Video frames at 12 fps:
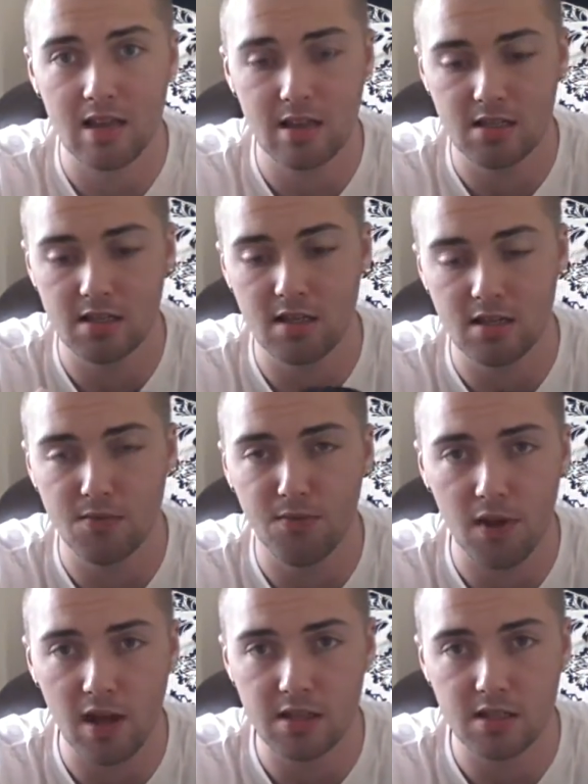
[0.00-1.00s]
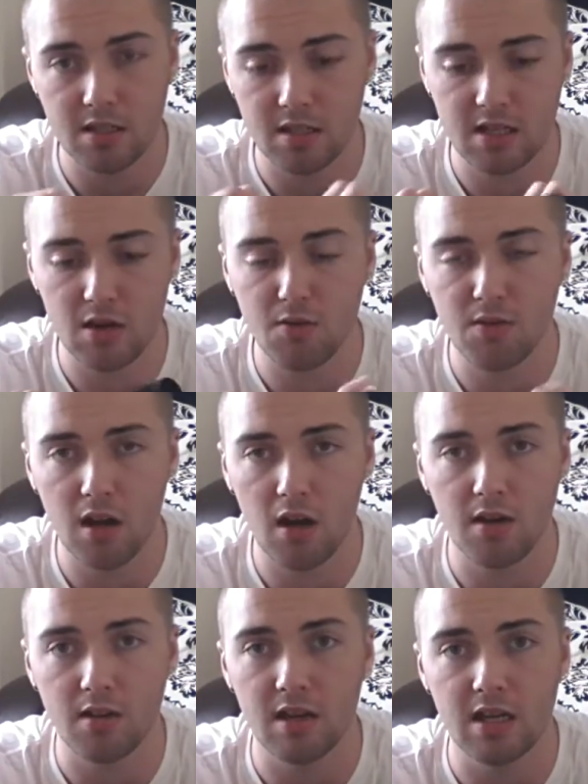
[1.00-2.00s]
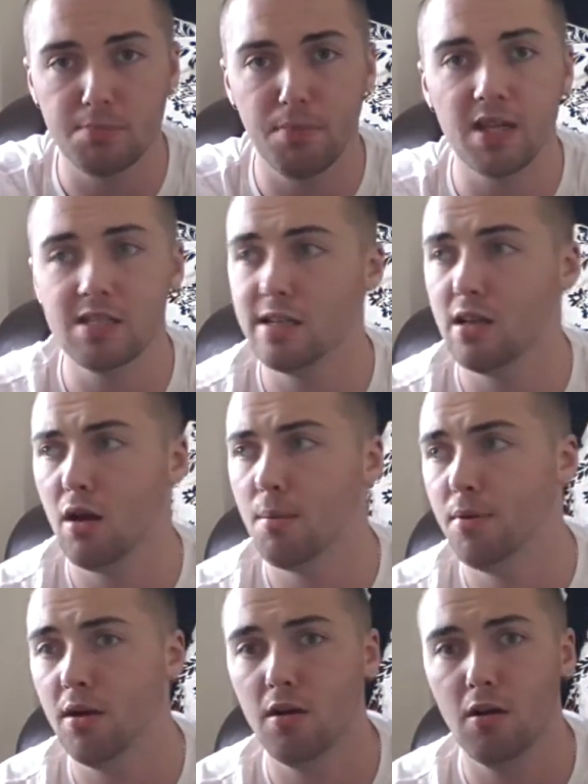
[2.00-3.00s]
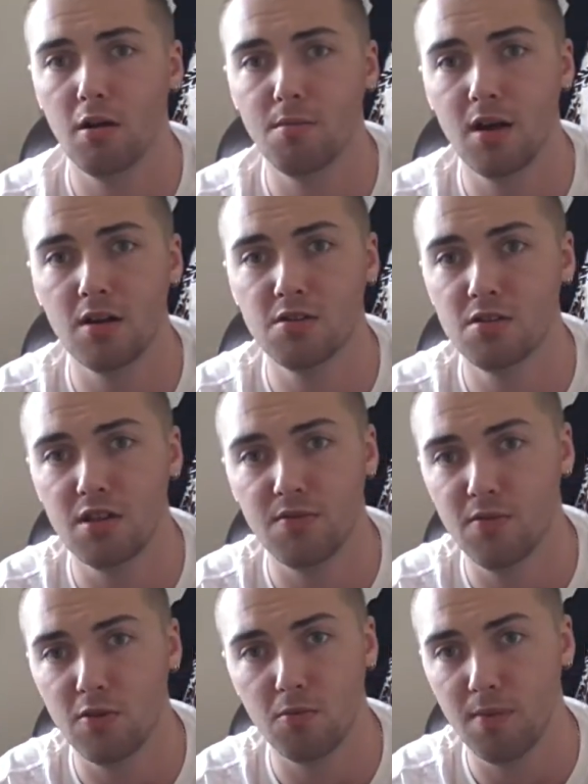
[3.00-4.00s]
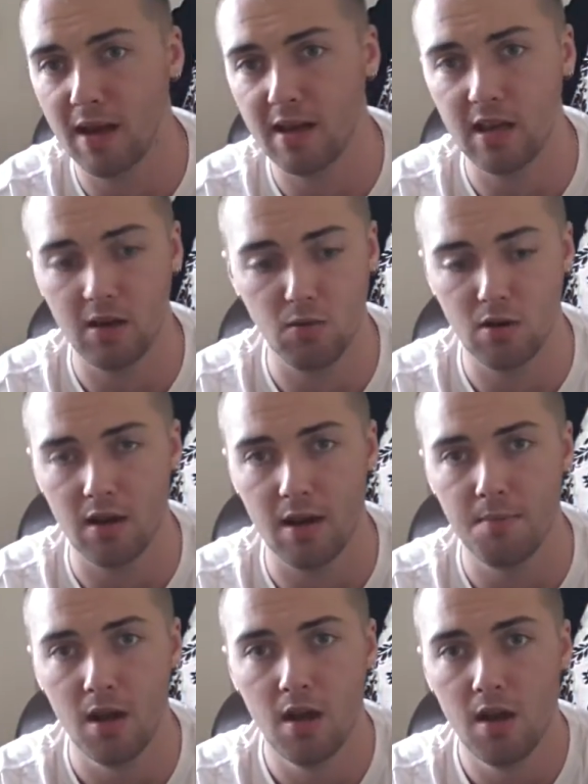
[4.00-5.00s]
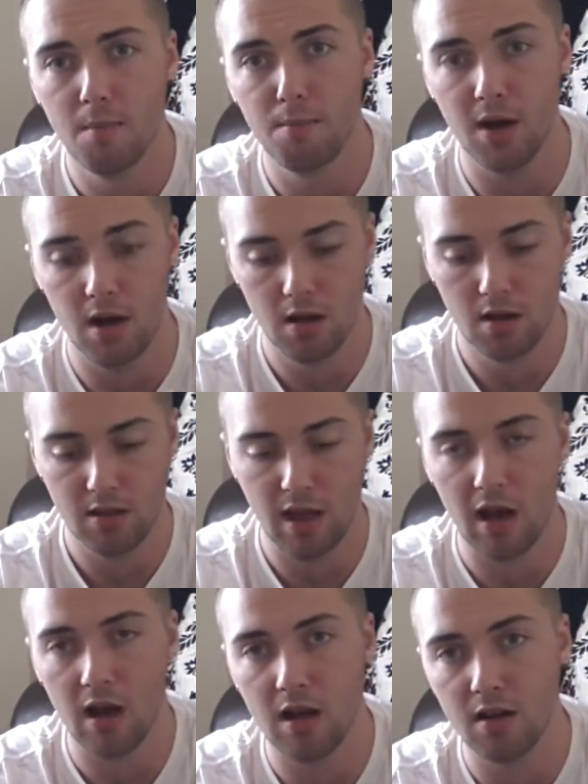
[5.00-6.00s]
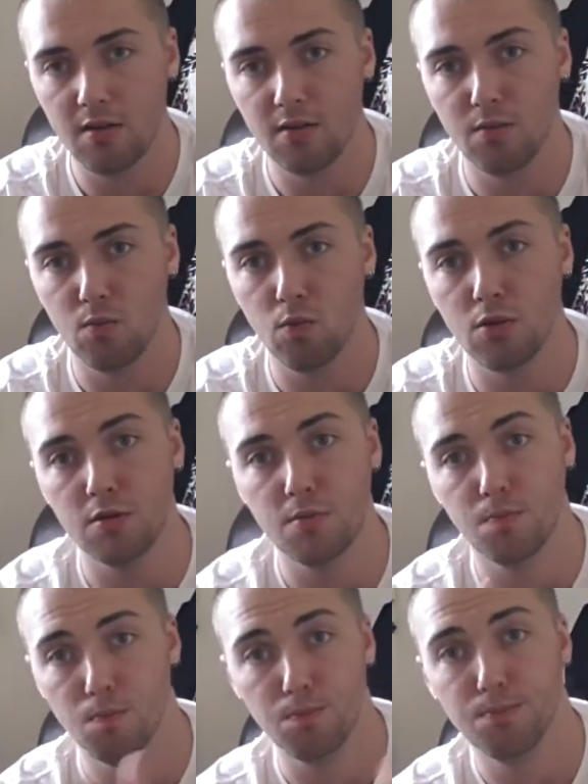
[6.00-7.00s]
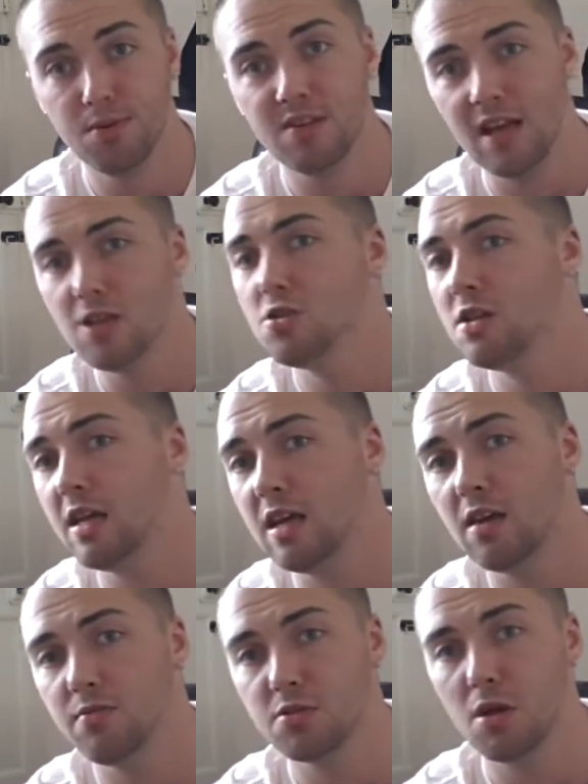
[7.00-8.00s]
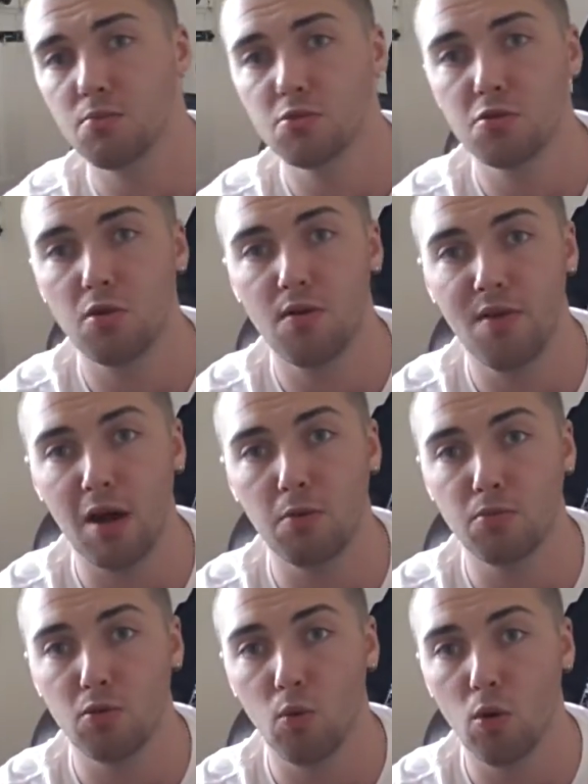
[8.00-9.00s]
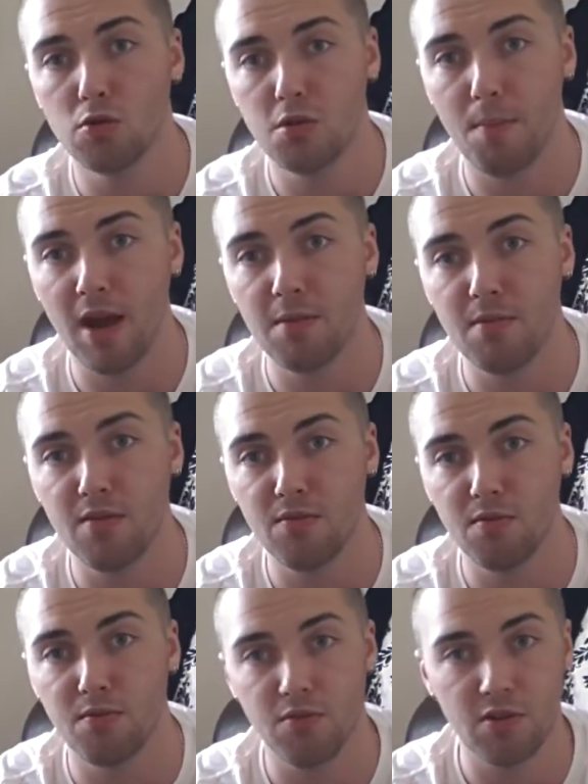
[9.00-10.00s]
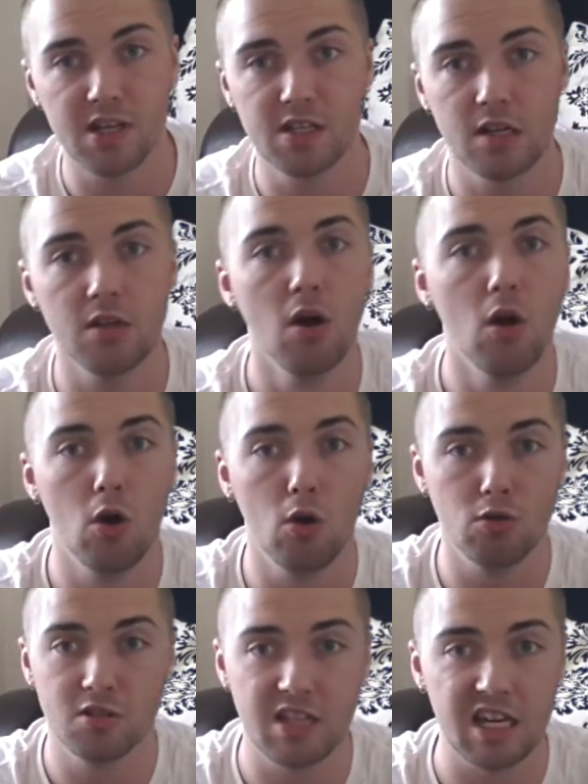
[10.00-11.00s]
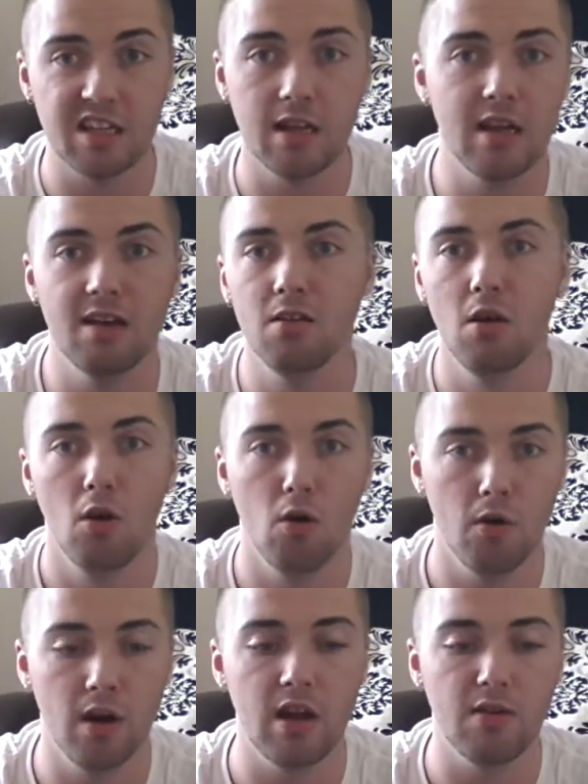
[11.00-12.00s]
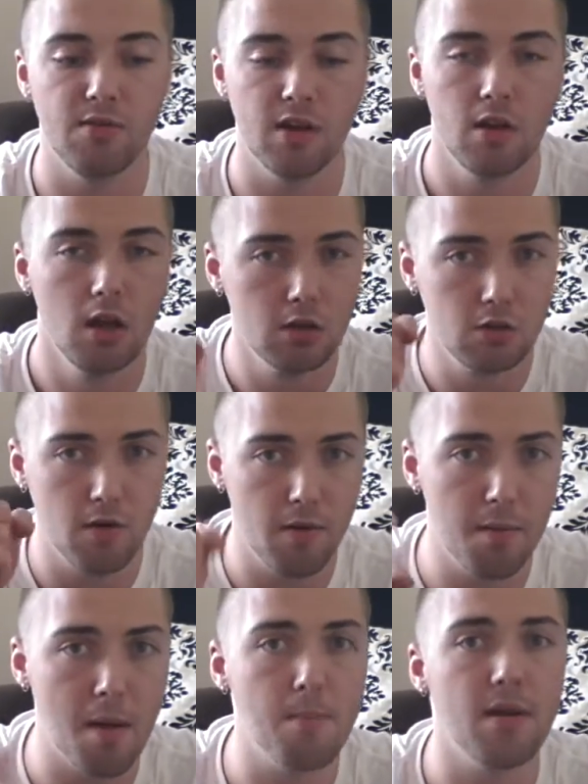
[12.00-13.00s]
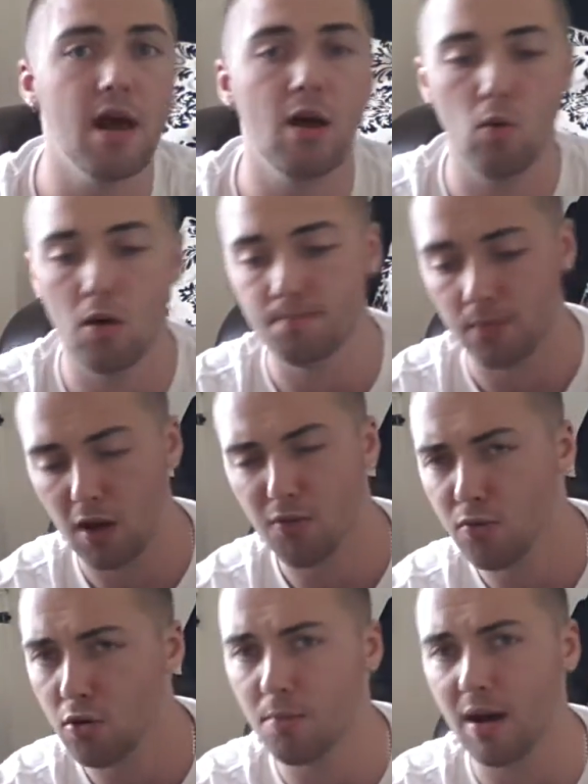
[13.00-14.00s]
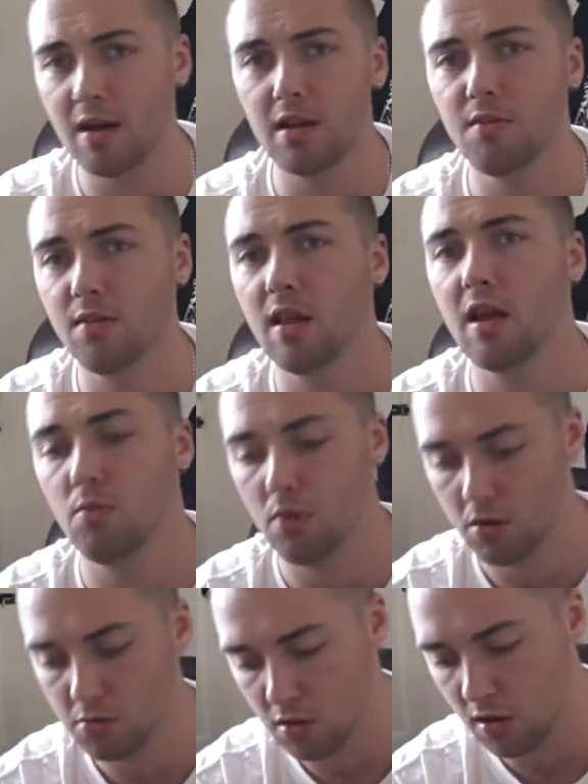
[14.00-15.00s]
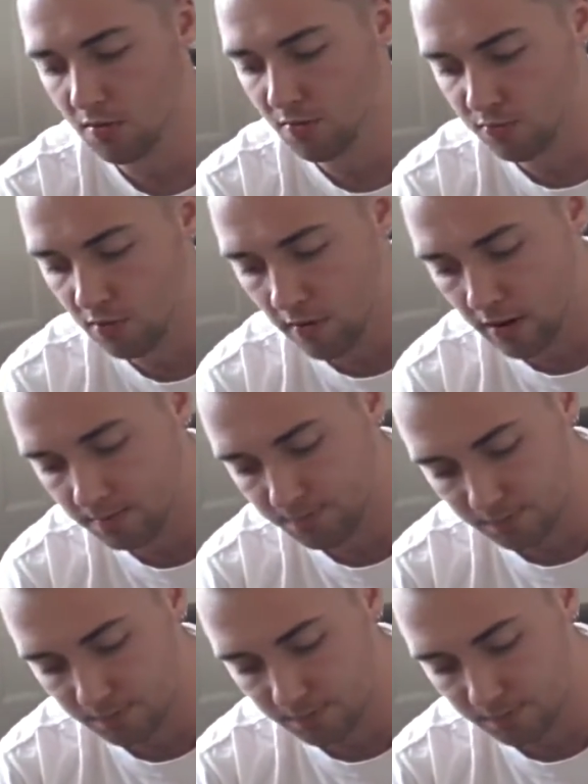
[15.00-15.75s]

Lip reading: It's a silver lined. It's basically like putting on an emergency foil blanket, one of them. But that would potentially give some sort of help towards a baby from freezing or signalling or anything. So remember that one. I thought about it the other day when I was looking through it.